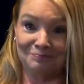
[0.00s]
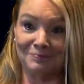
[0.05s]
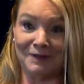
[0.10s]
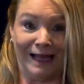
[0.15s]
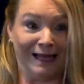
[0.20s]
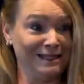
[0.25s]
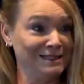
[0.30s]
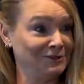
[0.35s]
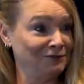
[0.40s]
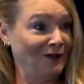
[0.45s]

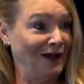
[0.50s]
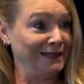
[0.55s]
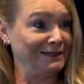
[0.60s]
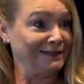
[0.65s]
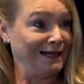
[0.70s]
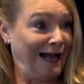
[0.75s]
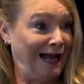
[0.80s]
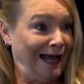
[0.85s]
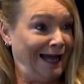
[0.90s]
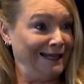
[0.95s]
1, 2,
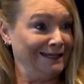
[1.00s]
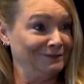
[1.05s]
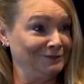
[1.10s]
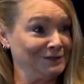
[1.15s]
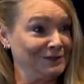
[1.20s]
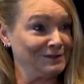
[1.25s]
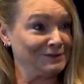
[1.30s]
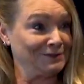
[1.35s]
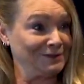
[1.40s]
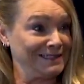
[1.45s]
3, if
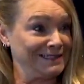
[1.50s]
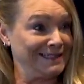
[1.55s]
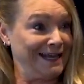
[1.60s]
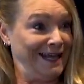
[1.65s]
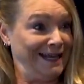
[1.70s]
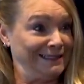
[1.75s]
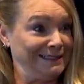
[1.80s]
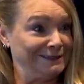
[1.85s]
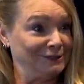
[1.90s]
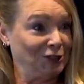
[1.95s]
you want to
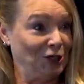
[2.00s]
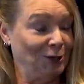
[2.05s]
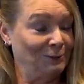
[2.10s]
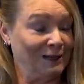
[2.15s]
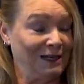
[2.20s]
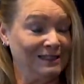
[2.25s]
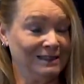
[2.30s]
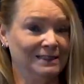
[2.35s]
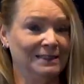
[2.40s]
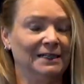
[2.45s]
say it in
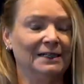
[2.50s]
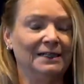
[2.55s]
German,